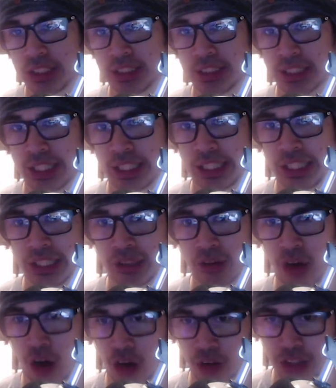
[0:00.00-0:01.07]
in here
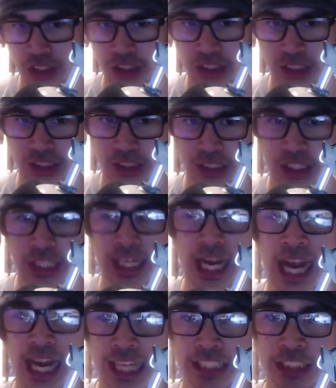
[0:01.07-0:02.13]
aren't just
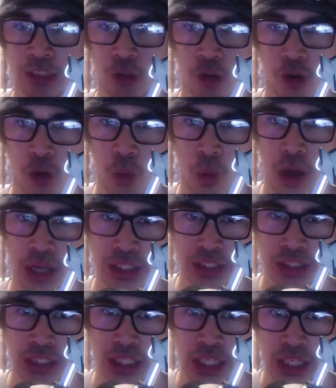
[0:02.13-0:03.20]
casual ones.
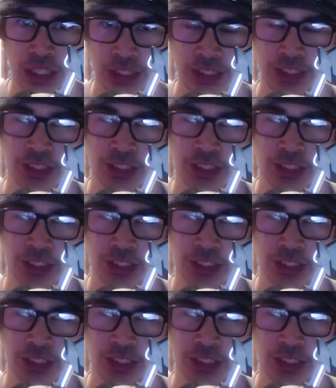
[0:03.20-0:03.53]
These are